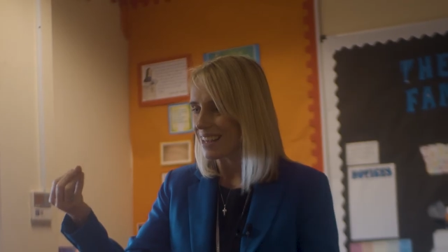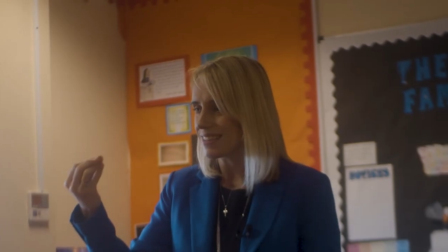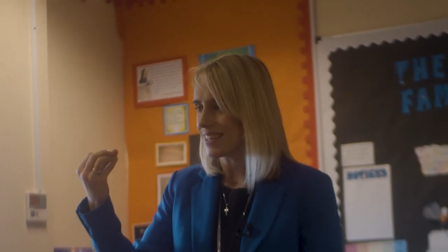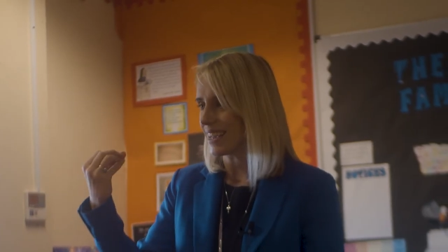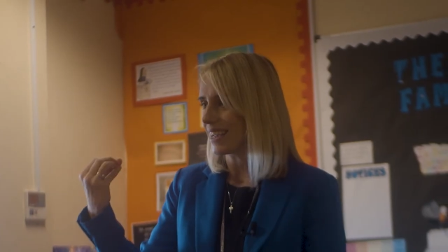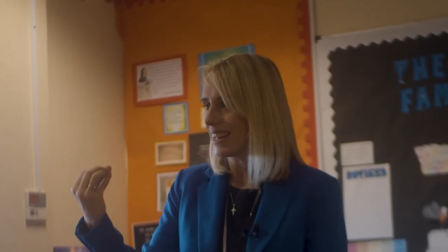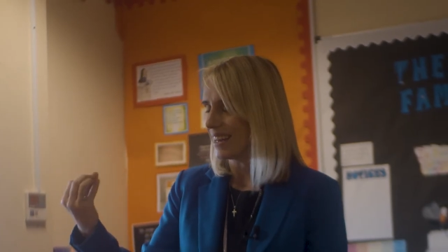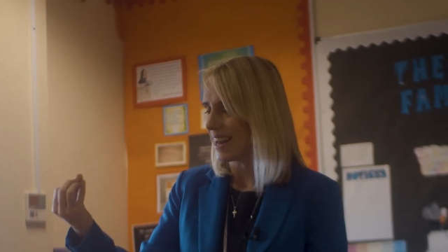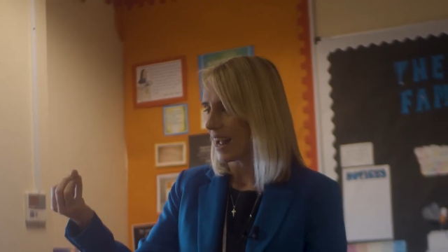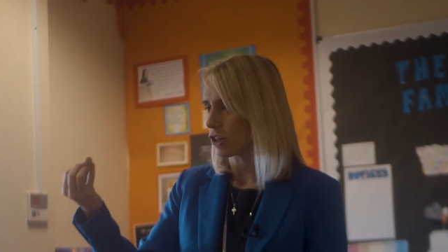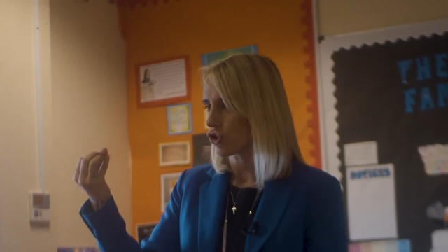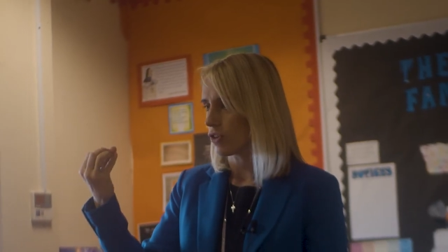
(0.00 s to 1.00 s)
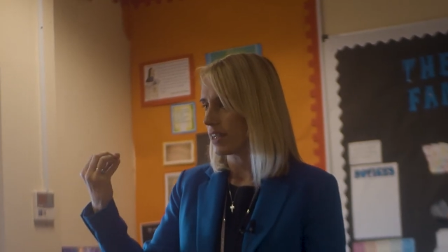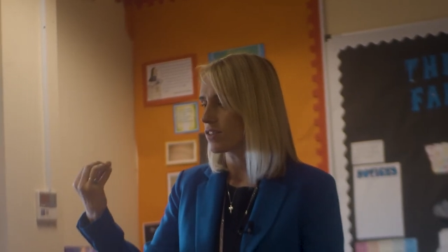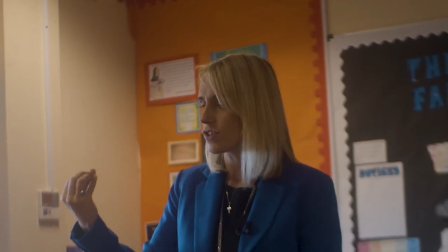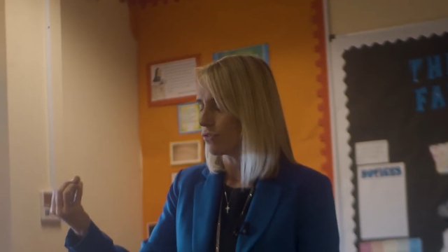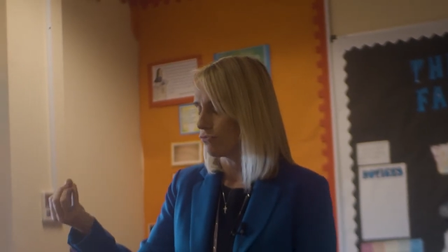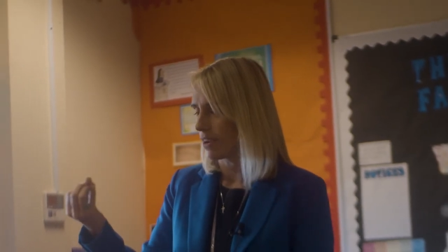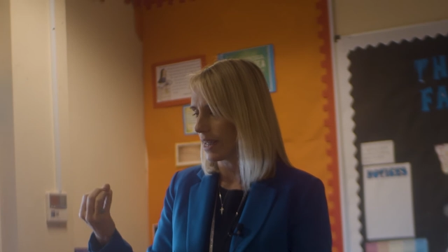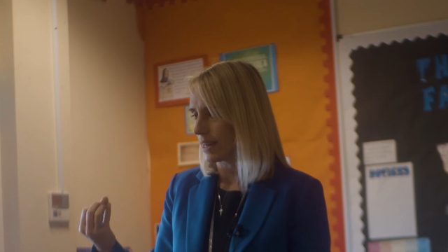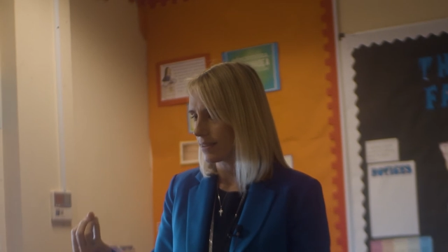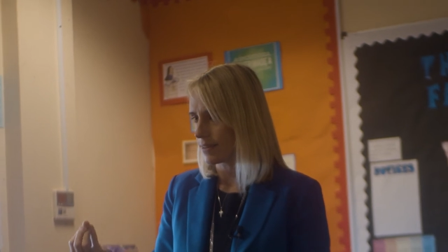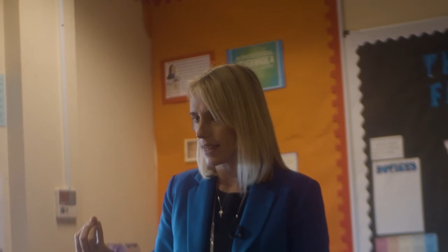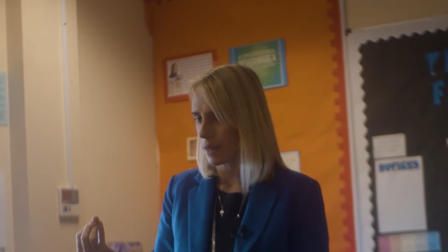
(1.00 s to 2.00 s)
get onto any path that you
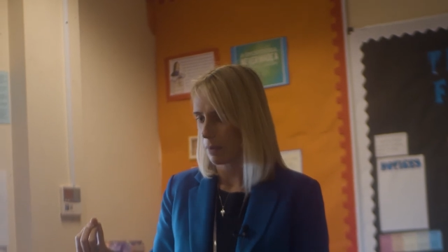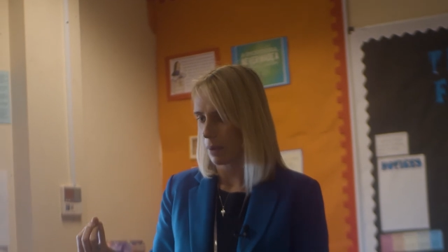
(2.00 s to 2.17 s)
want.